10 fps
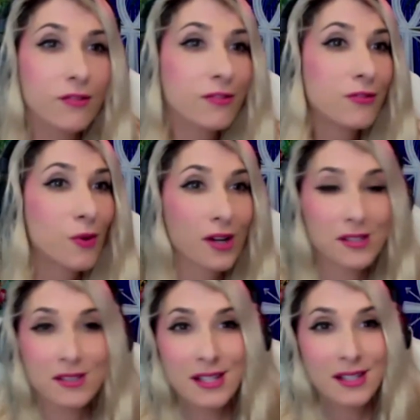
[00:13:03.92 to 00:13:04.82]
for
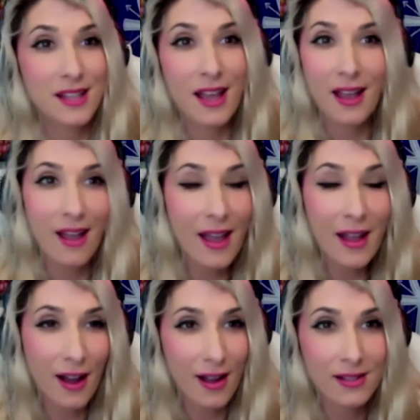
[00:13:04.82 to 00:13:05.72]
since
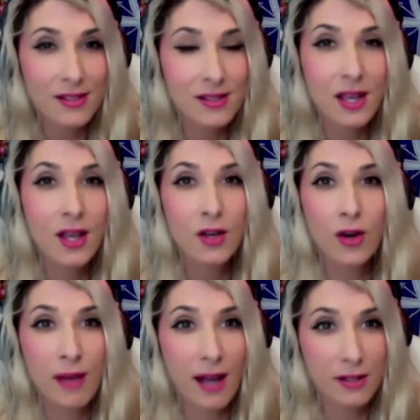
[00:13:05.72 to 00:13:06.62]
aeons, going
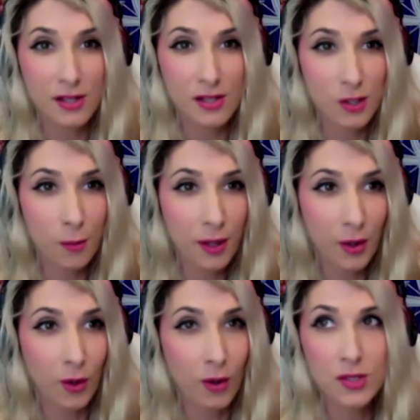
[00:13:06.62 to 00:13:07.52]
back to the serpent
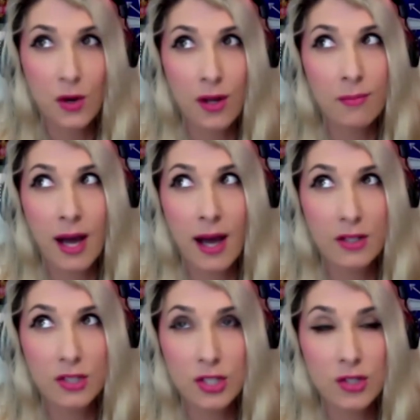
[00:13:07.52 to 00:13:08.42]
cults, going back
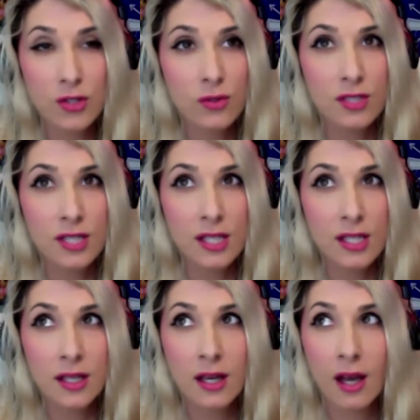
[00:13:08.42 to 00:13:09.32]
to
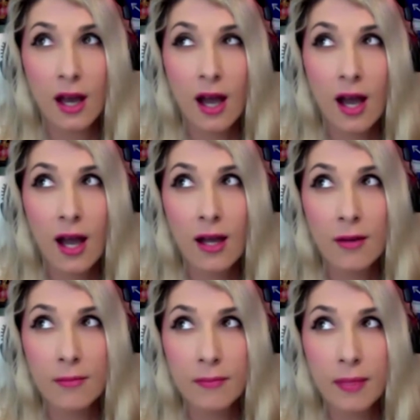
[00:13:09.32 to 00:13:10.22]
the
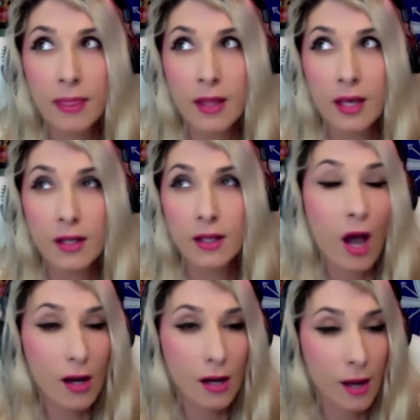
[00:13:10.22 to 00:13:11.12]

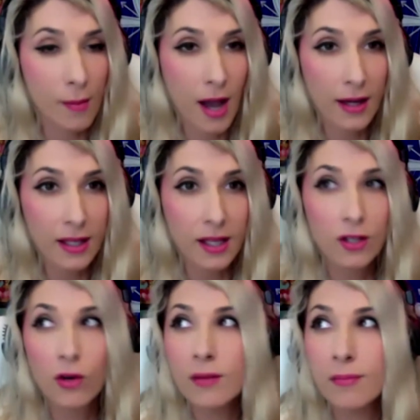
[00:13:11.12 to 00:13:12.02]
Nag Hammadi,
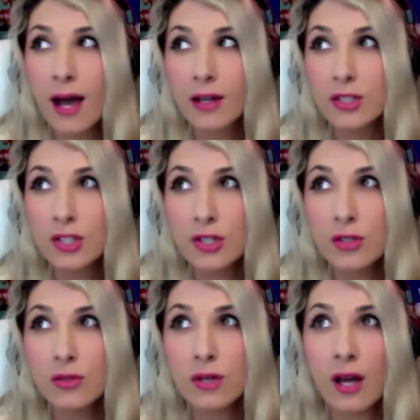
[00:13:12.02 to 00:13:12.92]
going back to